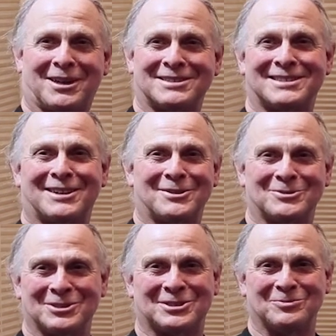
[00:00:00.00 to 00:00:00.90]

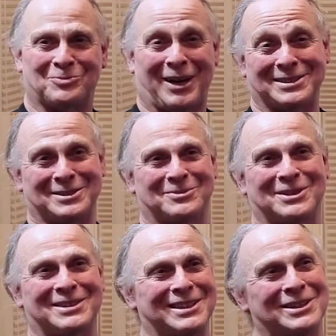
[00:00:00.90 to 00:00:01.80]
ourselves, this
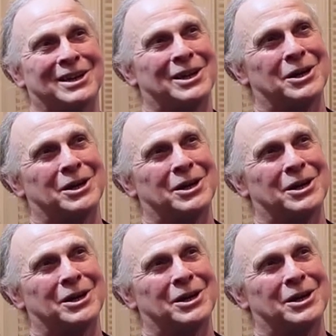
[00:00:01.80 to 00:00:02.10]
impossibility,